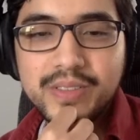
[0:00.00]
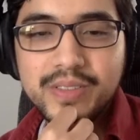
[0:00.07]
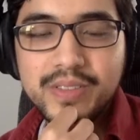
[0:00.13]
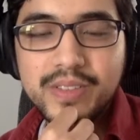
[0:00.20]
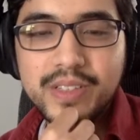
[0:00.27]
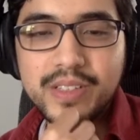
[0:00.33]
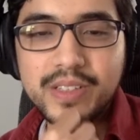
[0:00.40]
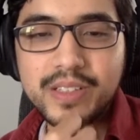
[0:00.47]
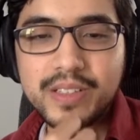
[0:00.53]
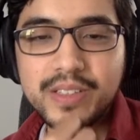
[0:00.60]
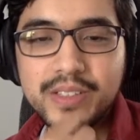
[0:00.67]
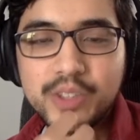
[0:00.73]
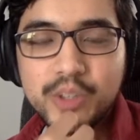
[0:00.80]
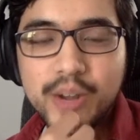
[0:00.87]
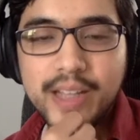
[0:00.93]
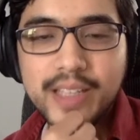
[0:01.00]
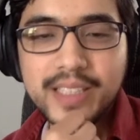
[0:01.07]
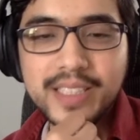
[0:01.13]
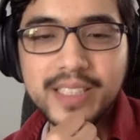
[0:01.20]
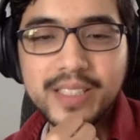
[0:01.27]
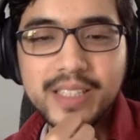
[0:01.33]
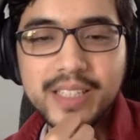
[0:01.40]
It
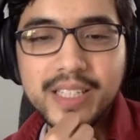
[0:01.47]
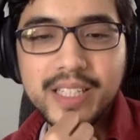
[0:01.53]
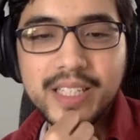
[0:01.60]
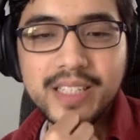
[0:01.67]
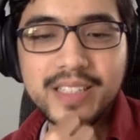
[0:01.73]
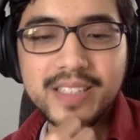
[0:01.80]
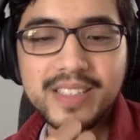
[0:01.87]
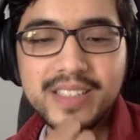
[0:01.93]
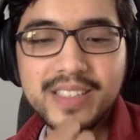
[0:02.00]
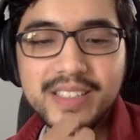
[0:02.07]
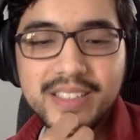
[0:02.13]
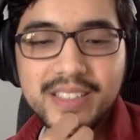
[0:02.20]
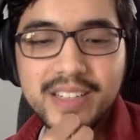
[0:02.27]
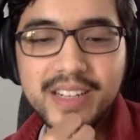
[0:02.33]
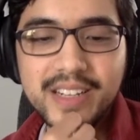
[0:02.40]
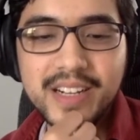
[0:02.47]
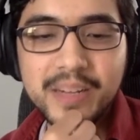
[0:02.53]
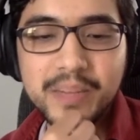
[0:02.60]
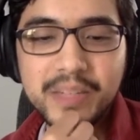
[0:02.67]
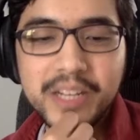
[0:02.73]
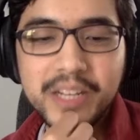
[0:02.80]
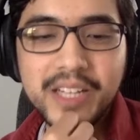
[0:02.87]
drastically
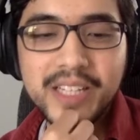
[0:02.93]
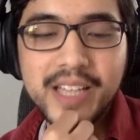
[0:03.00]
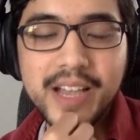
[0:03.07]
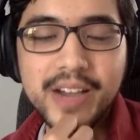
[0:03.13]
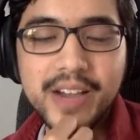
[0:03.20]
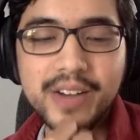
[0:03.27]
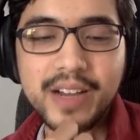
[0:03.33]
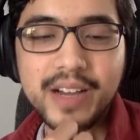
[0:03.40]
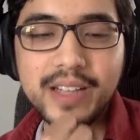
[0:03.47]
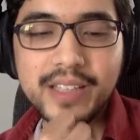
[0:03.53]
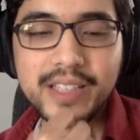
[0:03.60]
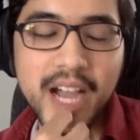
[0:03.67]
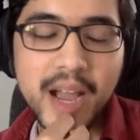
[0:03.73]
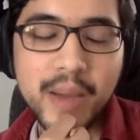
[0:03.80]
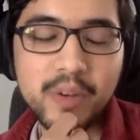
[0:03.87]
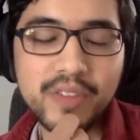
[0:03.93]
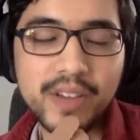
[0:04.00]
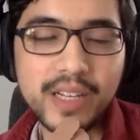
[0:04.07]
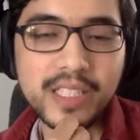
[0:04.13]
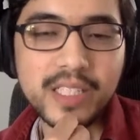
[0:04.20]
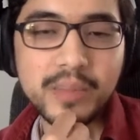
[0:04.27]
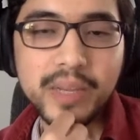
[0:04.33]
cut down on time we've
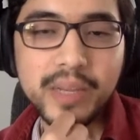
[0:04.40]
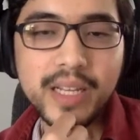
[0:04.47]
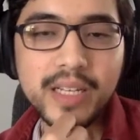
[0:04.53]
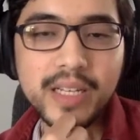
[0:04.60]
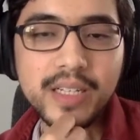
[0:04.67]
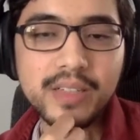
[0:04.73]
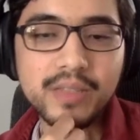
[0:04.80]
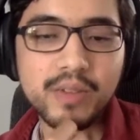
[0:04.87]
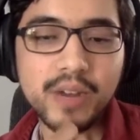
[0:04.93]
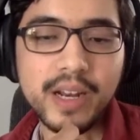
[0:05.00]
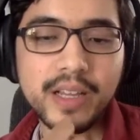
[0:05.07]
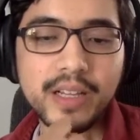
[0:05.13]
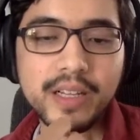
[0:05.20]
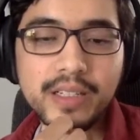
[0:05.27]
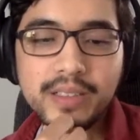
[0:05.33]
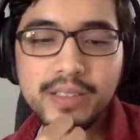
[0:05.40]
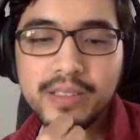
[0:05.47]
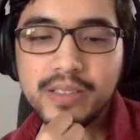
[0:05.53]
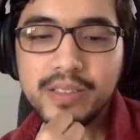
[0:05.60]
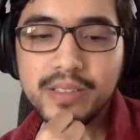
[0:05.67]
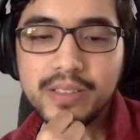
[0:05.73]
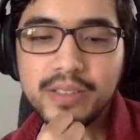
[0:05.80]
had to spend writing
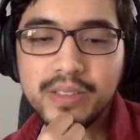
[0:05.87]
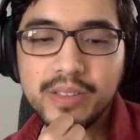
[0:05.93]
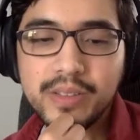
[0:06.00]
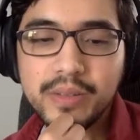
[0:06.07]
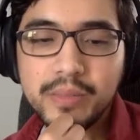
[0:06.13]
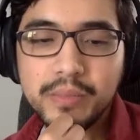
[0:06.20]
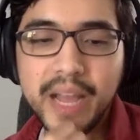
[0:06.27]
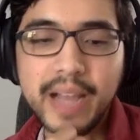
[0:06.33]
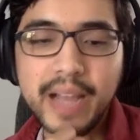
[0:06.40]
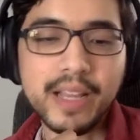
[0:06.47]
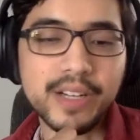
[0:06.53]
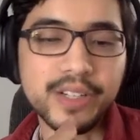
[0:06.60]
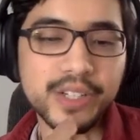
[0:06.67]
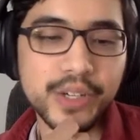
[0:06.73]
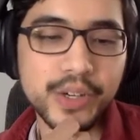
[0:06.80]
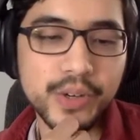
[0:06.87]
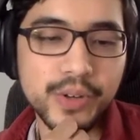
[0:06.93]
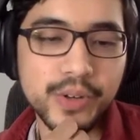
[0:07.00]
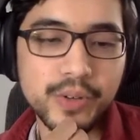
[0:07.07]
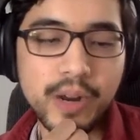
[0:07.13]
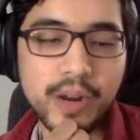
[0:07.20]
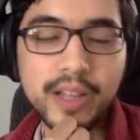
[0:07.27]
back-end
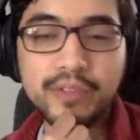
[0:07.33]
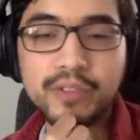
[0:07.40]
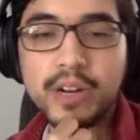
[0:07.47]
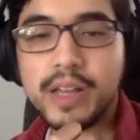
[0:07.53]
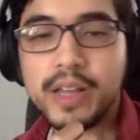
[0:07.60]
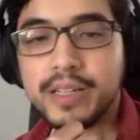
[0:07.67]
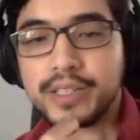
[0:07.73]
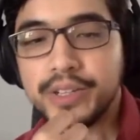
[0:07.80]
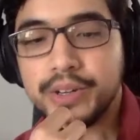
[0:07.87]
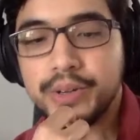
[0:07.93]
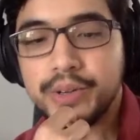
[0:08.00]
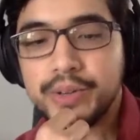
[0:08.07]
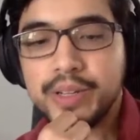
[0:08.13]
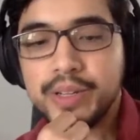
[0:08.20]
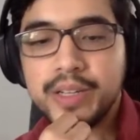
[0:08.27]
code, writing front-end code.